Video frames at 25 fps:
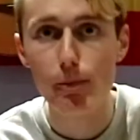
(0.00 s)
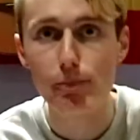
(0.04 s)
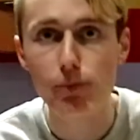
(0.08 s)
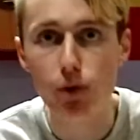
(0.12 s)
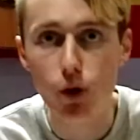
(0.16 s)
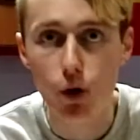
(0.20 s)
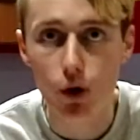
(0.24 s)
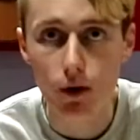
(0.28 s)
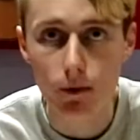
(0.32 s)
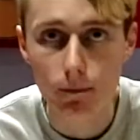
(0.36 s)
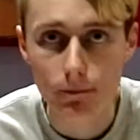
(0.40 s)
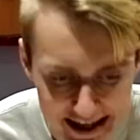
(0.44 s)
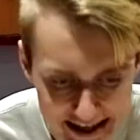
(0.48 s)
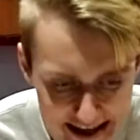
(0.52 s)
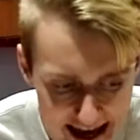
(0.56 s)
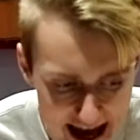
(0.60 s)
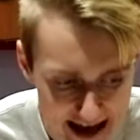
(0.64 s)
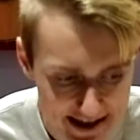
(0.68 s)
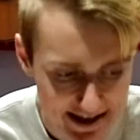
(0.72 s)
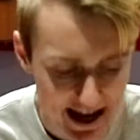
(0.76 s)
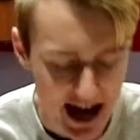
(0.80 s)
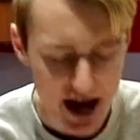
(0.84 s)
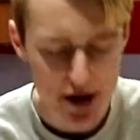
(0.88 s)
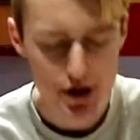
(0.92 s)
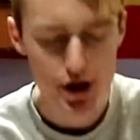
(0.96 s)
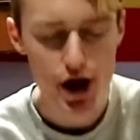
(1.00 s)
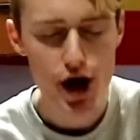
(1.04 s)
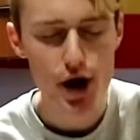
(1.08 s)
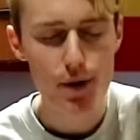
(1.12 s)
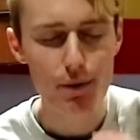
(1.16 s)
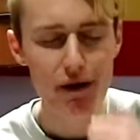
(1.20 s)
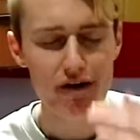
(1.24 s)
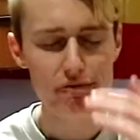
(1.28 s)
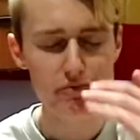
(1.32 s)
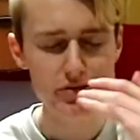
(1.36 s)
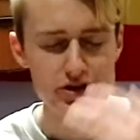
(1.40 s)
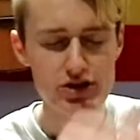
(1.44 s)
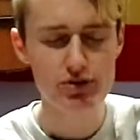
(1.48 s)
But yes, I
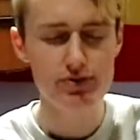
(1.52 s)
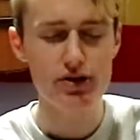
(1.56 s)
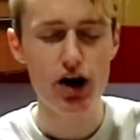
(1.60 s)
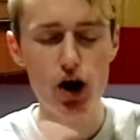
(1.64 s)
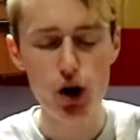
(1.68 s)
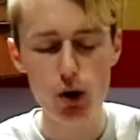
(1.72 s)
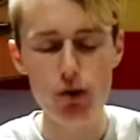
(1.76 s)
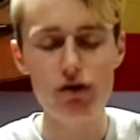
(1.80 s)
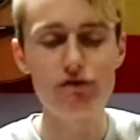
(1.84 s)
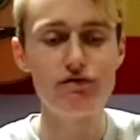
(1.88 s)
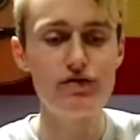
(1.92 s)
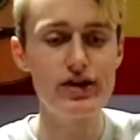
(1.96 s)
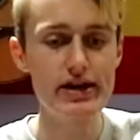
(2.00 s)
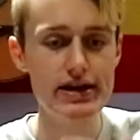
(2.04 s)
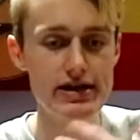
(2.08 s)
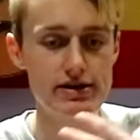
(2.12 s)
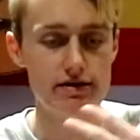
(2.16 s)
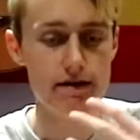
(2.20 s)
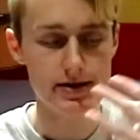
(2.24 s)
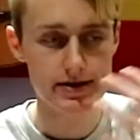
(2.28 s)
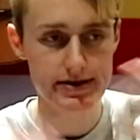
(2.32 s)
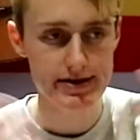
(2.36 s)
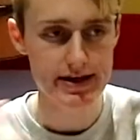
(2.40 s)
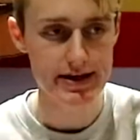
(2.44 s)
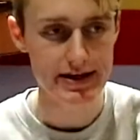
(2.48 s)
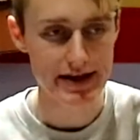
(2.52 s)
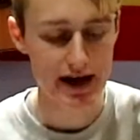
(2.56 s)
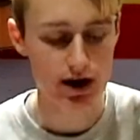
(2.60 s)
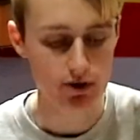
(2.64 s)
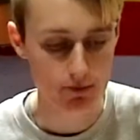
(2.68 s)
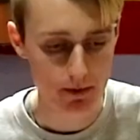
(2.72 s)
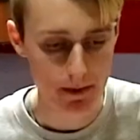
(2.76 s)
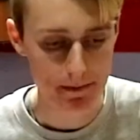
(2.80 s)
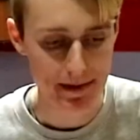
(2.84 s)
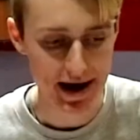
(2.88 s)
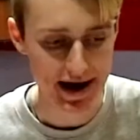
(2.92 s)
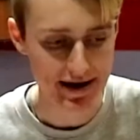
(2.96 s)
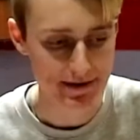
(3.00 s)
know I've been doing a lot of leads sitting down
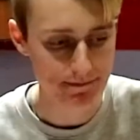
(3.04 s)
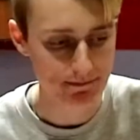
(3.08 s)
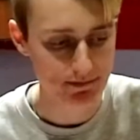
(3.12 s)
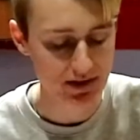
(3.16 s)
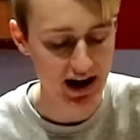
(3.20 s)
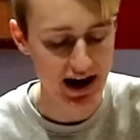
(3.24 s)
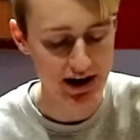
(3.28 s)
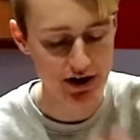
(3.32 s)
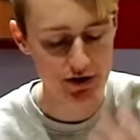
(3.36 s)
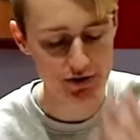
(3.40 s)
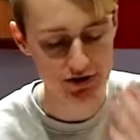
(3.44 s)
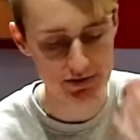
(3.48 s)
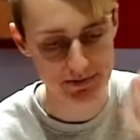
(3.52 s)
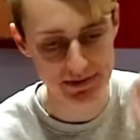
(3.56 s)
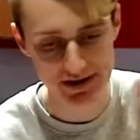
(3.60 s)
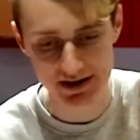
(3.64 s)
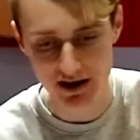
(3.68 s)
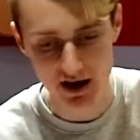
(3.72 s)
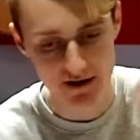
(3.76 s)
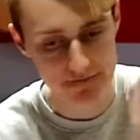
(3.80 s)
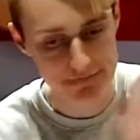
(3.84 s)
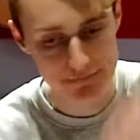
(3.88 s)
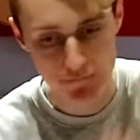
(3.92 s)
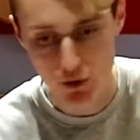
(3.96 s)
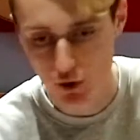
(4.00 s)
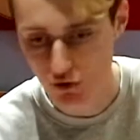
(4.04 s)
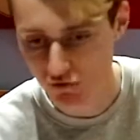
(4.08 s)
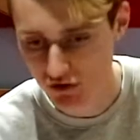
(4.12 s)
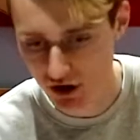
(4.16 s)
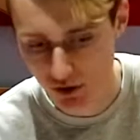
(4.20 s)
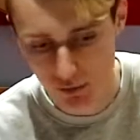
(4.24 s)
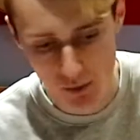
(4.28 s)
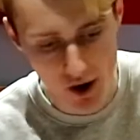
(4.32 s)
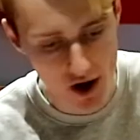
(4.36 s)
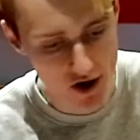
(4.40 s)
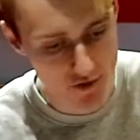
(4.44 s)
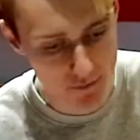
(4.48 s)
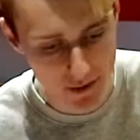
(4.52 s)
on my bed. I know it's been like forming
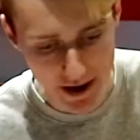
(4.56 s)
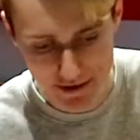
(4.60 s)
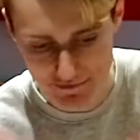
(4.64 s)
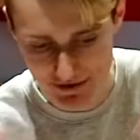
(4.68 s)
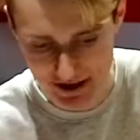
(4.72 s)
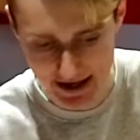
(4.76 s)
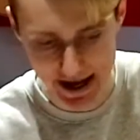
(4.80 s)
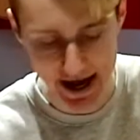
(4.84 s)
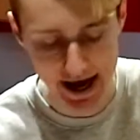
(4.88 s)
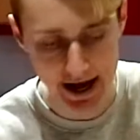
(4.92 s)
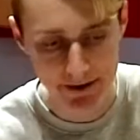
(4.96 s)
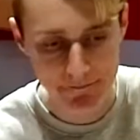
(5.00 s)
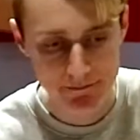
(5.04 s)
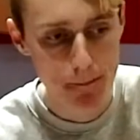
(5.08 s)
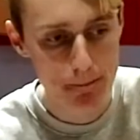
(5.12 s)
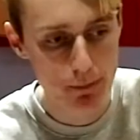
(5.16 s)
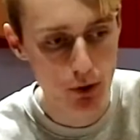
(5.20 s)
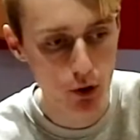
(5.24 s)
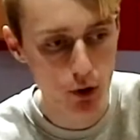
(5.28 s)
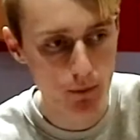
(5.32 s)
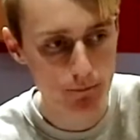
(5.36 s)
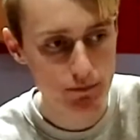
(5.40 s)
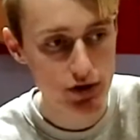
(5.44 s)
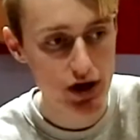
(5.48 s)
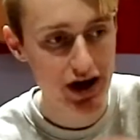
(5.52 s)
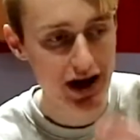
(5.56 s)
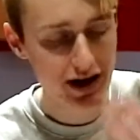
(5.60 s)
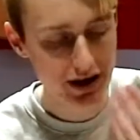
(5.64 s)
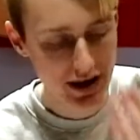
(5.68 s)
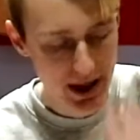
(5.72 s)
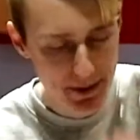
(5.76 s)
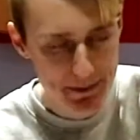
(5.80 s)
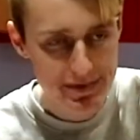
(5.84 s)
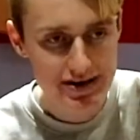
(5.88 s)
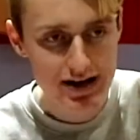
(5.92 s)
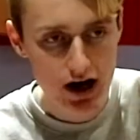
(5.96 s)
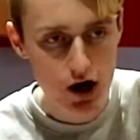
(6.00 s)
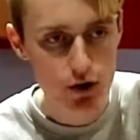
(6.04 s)
a row wherever now. But
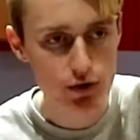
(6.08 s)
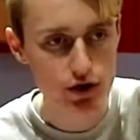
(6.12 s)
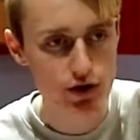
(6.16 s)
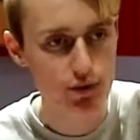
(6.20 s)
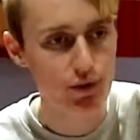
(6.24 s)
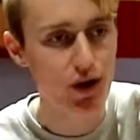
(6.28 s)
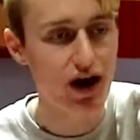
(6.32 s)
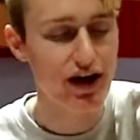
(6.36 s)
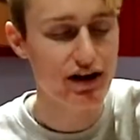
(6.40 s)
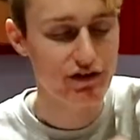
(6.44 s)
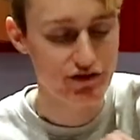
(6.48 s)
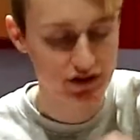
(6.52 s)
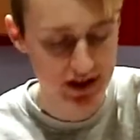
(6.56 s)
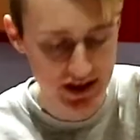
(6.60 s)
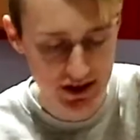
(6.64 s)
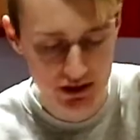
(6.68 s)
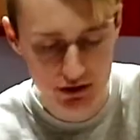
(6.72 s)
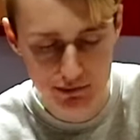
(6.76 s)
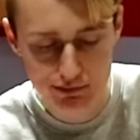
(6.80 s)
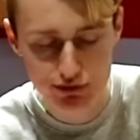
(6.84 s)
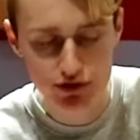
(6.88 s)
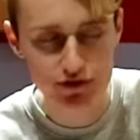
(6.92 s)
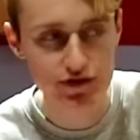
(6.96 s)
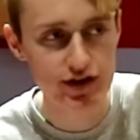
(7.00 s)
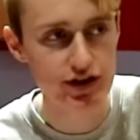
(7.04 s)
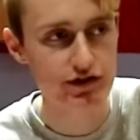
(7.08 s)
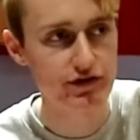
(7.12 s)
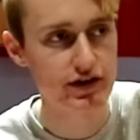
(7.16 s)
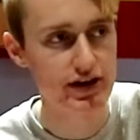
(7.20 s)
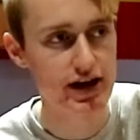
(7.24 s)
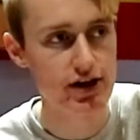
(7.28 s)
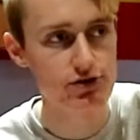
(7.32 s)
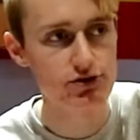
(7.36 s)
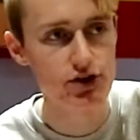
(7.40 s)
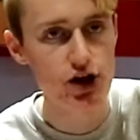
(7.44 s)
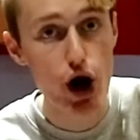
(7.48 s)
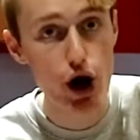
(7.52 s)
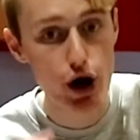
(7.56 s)
let me tell you, like I've said in the previous
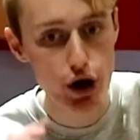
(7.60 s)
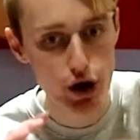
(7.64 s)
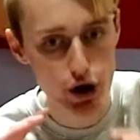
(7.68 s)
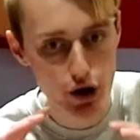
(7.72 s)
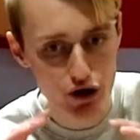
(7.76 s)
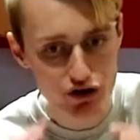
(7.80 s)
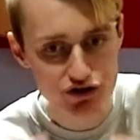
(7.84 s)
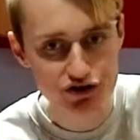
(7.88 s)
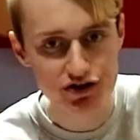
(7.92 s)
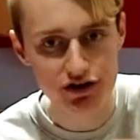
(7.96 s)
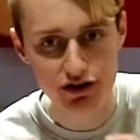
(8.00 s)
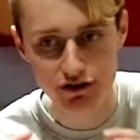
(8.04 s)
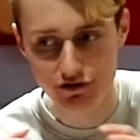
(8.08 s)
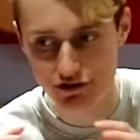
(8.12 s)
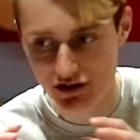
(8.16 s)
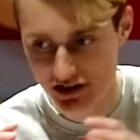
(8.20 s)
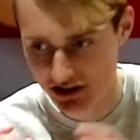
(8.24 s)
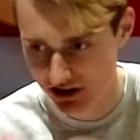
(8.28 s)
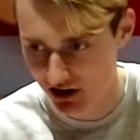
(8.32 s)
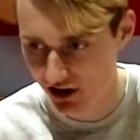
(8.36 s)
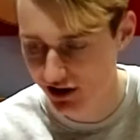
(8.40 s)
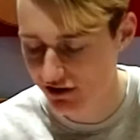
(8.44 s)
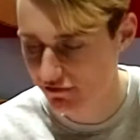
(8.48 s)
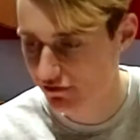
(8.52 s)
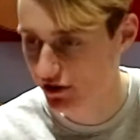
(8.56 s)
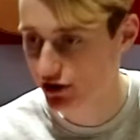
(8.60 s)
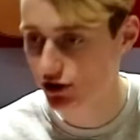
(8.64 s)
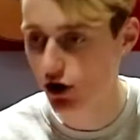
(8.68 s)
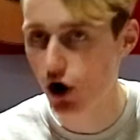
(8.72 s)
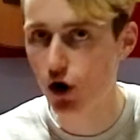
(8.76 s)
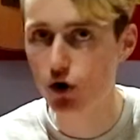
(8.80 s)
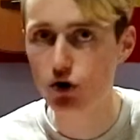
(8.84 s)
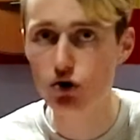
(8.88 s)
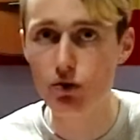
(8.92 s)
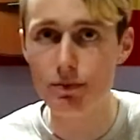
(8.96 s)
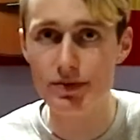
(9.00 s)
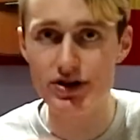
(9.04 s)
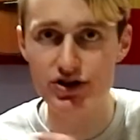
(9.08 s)
videos, lots of the side of things
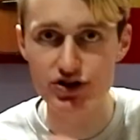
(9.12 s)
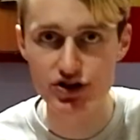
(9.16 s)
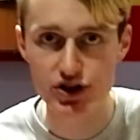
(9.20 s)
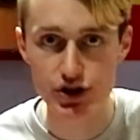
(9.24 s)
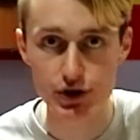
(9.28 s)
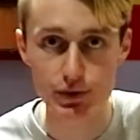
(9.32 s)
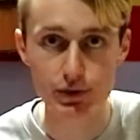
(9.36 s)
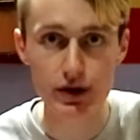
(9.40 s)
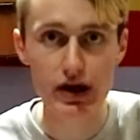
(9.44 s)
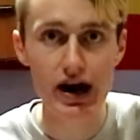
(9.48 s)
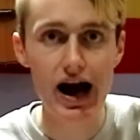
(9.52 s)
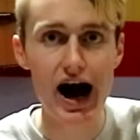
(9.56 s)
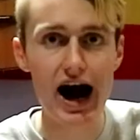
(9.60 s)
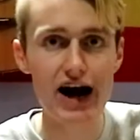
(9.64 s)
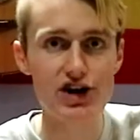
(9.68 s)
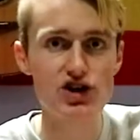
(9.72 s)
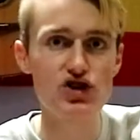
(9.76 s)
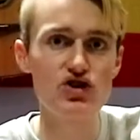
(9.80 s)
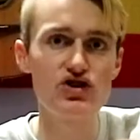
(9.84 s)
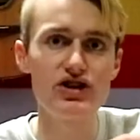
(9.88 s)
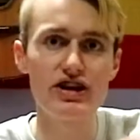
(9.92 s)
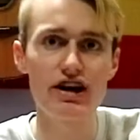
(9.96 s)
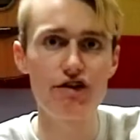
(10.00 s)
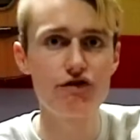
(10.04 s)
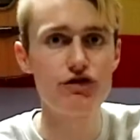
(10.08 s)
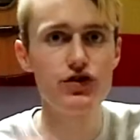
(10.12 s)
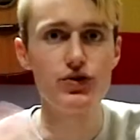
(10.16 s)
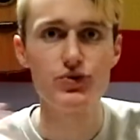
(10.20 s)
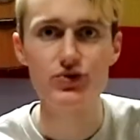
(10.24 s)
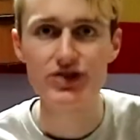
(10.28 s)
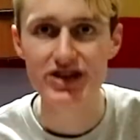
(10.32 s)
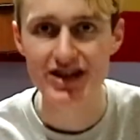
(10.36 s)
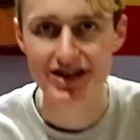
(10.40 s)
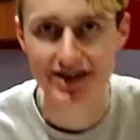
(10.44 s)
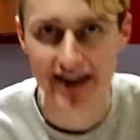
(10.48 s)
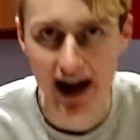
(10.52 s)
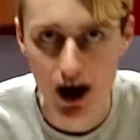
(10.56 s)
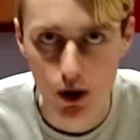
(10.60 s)
are coming soon. I just need a few
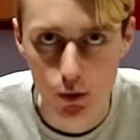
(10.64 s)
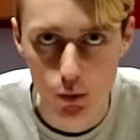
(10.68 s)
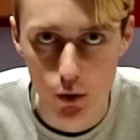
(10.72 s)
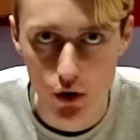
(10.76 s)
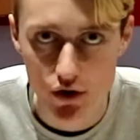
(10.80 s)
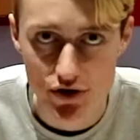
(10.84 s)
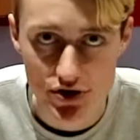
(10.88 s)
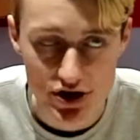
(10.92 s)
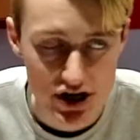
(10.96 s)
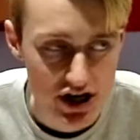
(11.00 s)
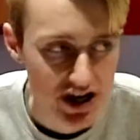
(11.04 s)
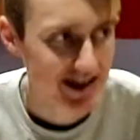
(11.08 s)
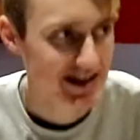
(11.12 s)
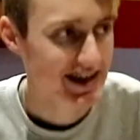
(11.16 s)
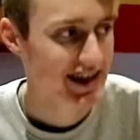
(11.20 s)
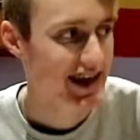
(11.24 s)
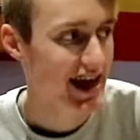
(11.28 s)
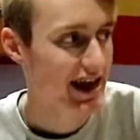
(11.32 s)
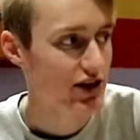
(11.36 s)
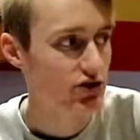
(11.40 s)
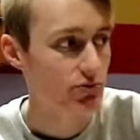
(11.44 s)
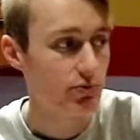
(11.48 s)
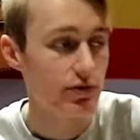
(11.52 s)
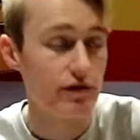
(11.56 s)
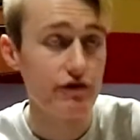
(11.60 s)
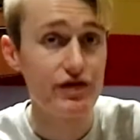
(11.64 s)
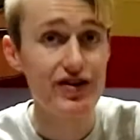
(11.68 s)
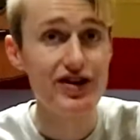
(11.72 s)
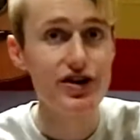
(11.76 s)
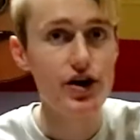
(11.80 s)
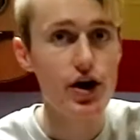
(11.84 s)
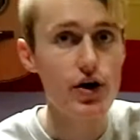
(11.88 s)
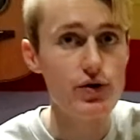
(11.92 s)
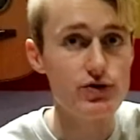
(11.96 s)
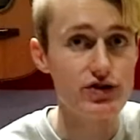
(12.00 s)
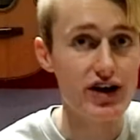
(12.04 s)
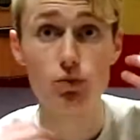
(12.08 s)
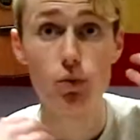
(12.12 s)
sit down ones to get some of the
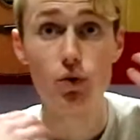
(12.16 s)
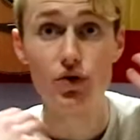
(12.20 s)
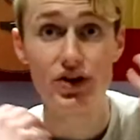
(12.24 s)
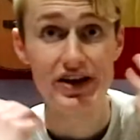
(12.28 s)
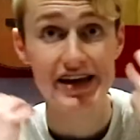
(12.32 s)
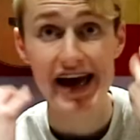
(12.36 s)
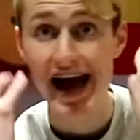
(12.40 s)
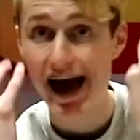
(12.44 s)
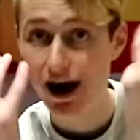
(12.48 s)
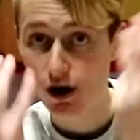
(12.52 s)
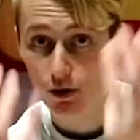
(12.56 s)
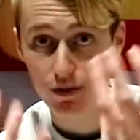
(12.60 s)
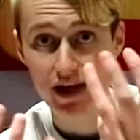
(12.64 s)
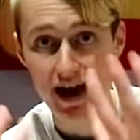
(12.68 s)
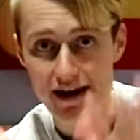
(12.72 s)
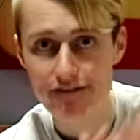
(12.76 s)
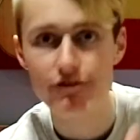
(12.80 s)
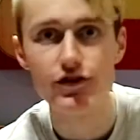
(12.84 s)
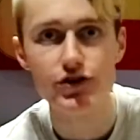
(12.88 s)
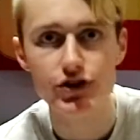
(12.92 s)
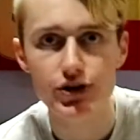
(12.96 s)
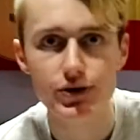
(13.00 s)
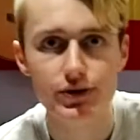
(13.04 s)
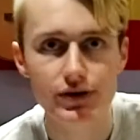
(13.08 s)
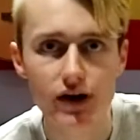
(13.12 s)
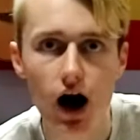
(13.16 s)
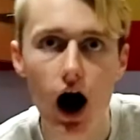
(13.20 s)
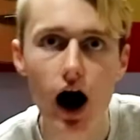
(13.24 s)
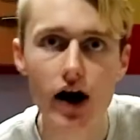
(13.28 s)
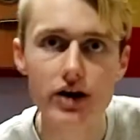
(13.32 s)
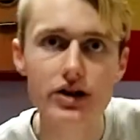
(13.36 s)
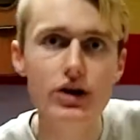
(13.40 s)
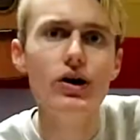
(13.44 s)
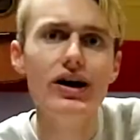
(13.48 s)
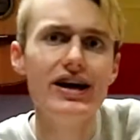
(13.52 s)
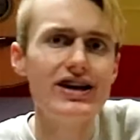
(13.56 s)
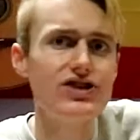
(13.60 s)
videos I want to get out there for you guys.